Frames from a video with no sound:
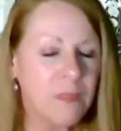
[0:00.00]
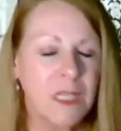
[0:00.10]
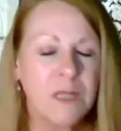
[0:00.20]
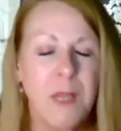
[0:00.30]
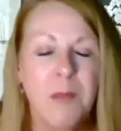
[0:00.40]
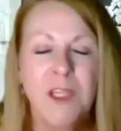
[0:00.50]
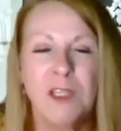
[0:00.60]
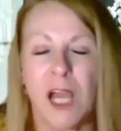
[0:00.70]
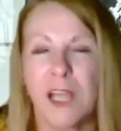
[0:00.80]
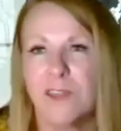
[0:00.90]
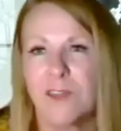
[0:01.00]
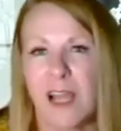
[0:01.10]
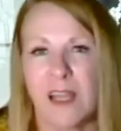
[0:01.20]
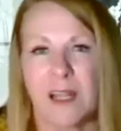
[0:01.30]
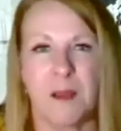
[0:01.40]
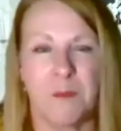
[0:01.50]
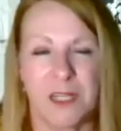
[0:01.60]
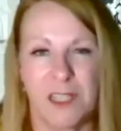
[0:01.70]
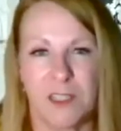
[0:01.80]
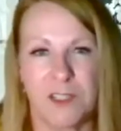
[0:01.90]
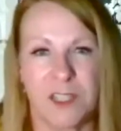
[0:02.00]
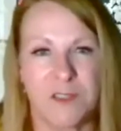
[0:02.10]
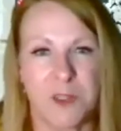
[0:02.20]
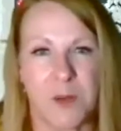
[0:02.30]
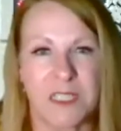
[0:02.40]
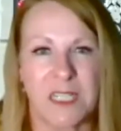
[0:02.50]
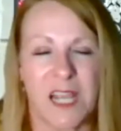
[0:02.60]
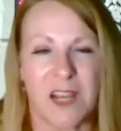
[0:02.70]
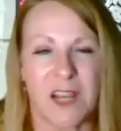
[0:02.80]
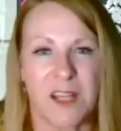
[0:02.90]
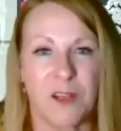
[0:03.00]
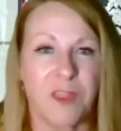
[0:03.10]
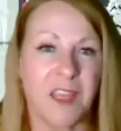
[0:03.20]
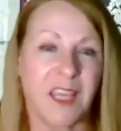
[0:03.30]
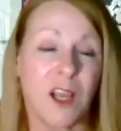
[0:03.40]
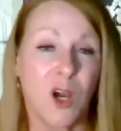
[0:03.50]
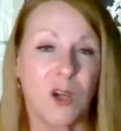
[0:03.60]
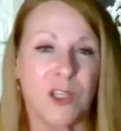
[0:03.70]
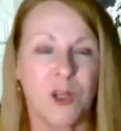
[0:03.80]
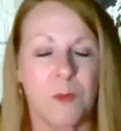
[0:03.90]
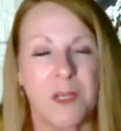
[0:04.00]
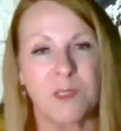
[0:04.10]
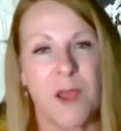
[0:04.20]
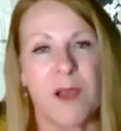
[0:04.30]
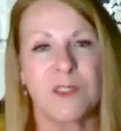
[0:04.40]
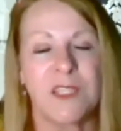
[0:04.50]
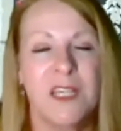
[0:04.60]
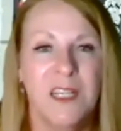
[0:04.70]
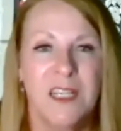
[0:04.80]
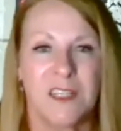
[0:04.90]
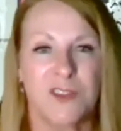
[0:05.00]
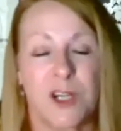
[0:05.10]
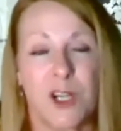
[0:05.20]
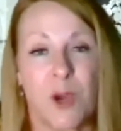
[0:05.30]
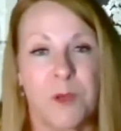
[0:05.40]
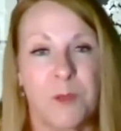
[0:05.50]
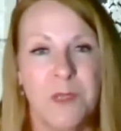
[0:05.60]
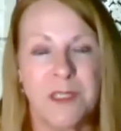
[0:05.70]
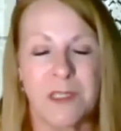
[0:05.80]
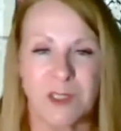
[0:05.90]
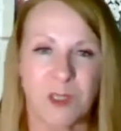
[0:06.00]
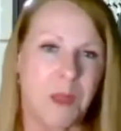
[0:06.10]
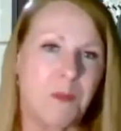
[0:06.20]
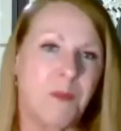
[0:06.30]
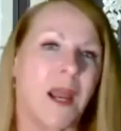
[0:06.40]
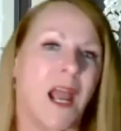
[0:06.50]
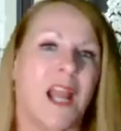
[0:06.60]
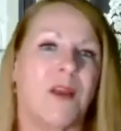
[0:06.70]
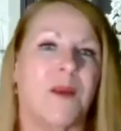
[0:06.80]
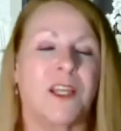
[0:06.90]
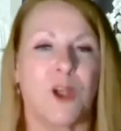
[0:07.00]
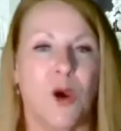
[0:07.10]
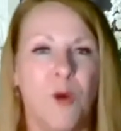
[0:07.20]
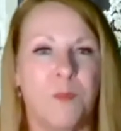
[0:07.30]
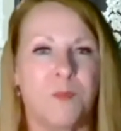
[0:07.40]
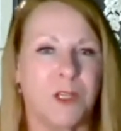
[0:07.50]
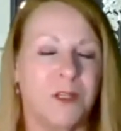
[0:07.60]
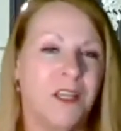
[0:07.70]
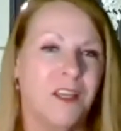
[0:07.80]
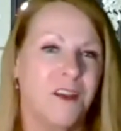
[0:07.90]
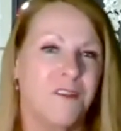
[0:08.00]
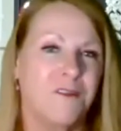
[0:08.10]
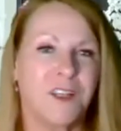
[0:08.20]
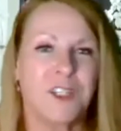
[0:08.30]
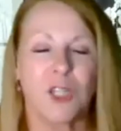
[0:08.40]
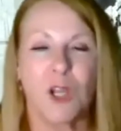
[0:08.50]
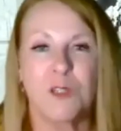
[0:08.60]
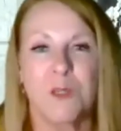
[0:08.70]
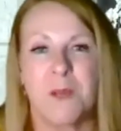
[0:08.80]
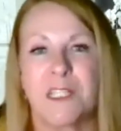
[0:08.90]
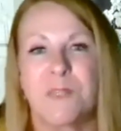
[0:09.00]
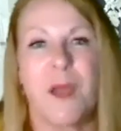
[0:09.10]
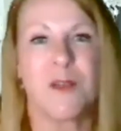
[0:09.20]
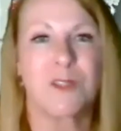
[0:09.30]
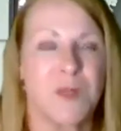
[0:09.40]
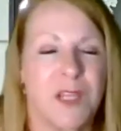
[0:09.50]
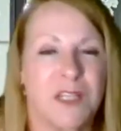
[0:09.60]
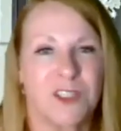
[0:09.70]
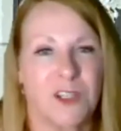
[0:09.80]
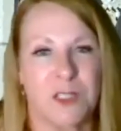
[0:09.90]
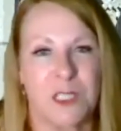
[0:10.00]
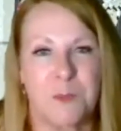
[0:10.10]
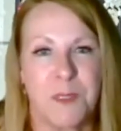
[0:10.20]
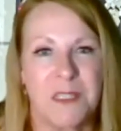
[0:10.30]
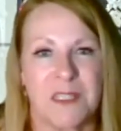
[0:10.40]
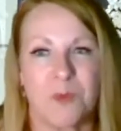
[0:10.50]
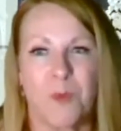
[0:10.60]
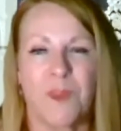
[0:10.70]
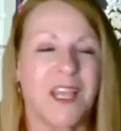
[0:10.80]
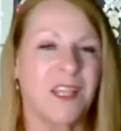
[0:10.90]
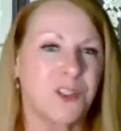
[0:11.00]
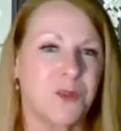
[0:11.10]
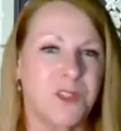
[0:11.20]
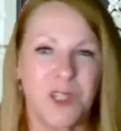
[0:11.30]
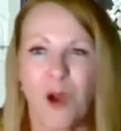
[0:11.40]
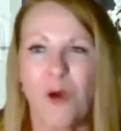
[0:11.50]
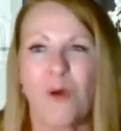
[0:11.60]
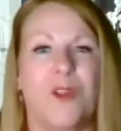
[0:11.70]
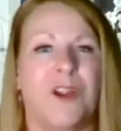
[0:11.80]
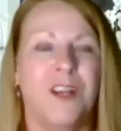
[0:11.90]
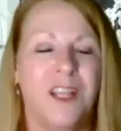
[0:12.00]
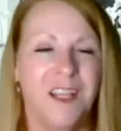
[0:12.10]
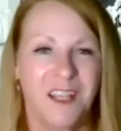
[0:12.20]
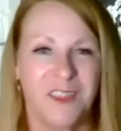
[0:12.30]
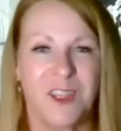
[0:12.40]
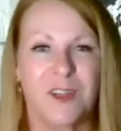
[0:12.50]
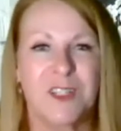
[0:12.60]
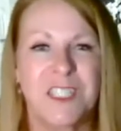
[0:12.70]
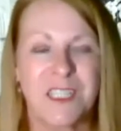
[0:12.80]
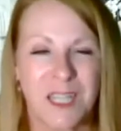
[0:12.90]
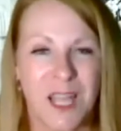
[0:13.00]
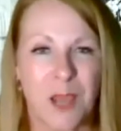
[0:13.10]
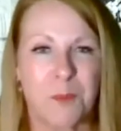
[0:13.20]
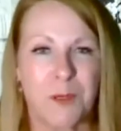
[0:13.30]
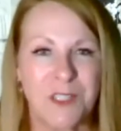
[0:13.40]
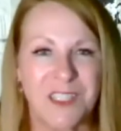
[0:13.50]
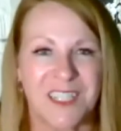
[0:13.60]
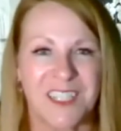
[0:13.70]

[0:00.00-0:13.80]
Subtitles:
Maybe you've got money in your self-directed IRA and you're thinking, oh, my spouse is trying to open a business. So maybe my IRA could fund a loan to my spouse so they could start this business. Well, the answer is no, they're a disallowed person.